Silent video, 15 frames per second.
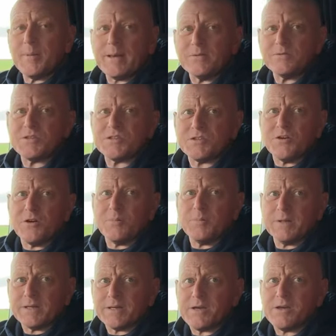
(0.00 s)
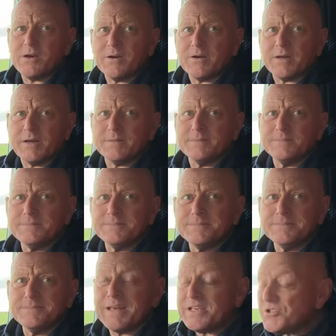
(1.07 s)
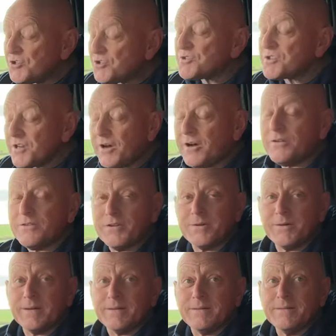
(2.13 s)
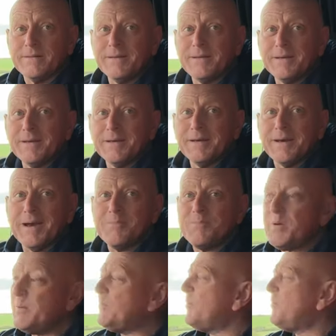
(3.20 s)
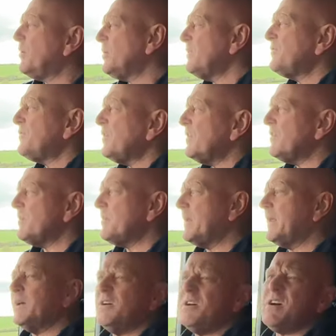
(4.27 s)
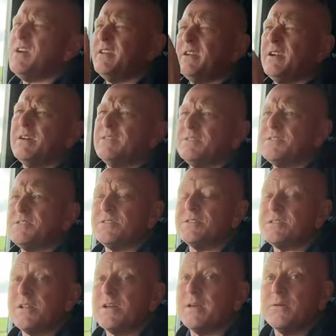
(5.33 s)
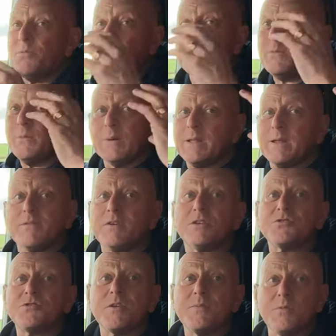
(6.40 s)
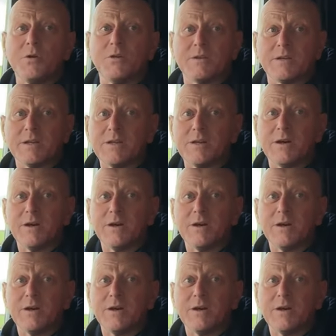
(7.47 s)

be able to stop like a car can. They just can't do it. Mm. And people pull in front of them and they go, oh, you know, it's, it's like we, we live in a dream world. And this